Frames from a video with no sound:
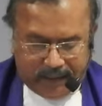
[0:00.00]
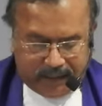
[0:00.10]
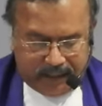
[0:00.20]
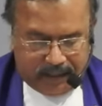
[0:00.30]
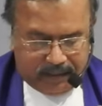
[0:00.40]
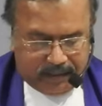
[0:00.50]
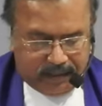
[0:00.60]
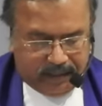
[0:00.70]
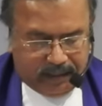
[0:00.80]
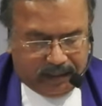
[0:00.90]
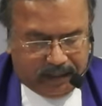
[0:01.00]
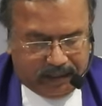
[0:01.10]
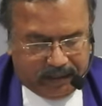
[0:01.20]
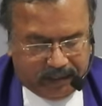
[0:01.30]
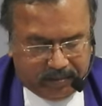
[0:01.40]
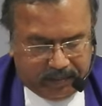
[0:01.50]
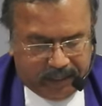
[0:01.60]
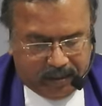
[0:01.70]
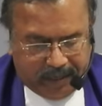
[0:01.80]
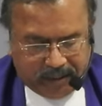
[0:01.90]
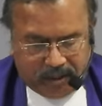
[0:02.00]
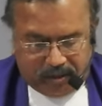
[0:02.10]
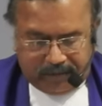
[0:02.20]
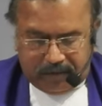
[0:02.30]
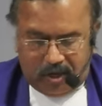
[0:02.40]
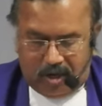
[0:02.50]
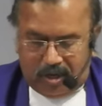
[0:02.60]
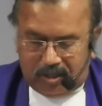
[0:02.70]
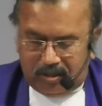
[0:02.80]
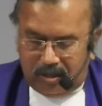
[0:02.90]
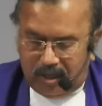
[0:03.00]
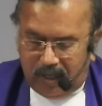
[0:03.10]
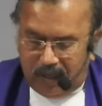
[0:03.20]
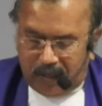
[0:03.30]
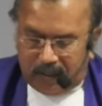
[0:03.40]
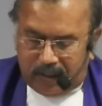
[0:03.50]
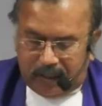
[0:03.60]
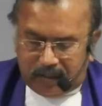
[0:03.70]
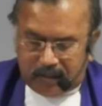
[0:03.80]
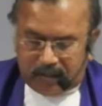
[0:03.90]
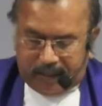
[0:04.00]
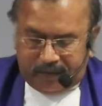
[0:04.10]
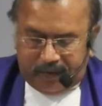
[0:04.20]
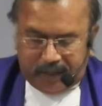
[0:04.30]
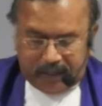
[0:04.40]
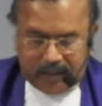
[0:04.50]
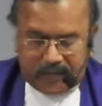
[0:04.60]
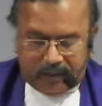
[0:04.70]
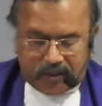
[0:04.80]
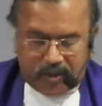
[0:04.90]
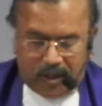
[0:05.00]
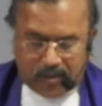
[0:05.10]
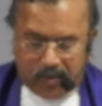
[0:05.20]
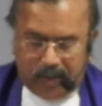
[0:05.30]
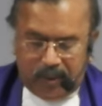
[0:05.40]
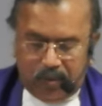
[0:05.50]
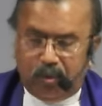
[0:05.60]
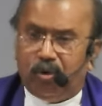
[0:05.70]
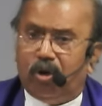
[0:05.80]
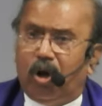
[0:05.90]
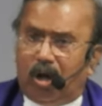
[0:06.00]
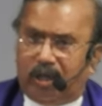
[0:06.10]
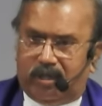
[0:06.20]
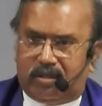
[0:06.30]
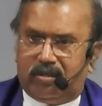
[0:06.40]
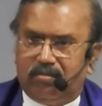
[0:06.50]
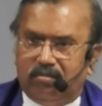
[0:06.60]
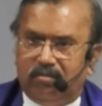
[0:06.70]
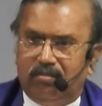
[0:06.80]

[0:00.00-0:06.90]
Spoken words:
Isaiah, in the presence of God, is confronted with not only who God is,